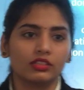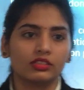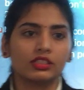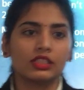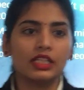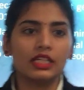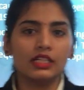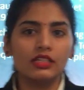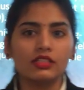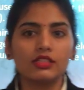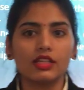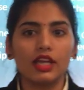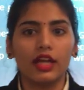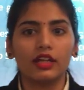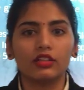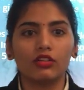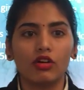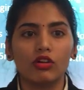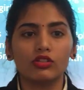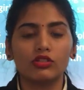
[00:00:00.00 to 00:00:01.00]
skills
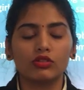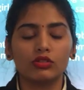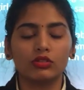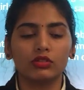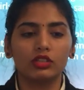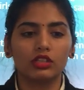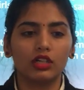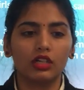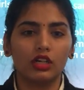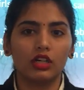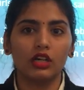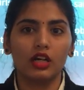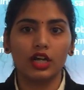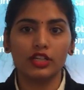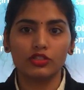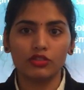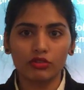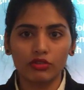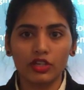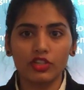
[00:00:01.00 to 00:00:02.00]
and also the
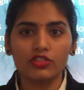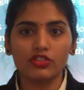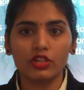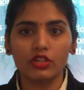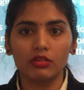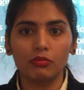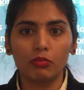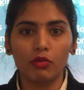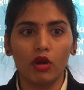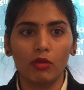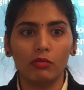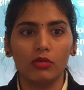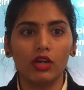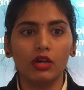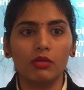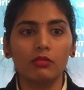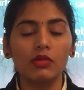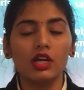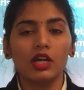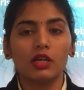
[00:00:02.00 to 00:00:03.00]
education
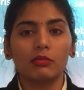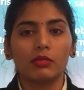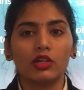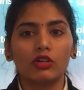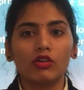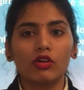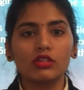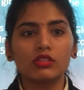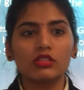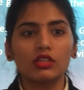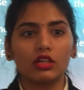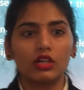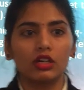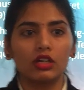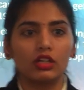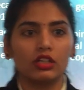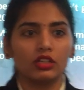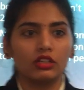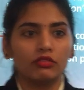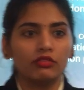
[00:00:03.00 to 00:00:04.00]
problem, because
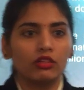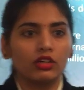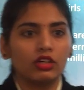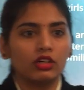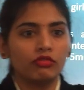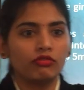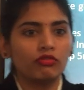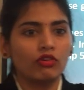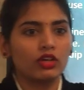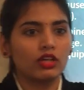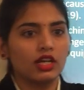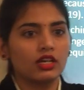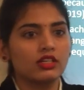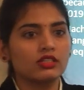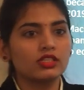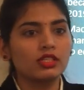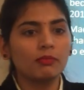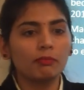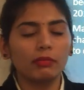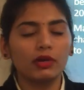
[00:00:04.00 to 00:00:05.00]
if for
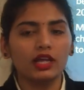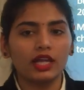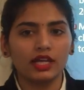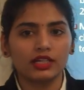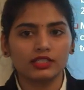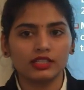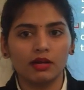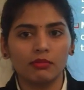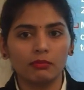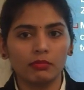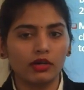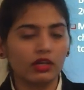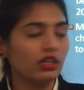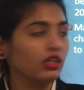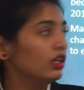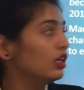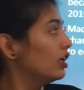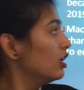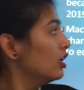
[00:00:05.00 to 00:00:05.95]
a simple example,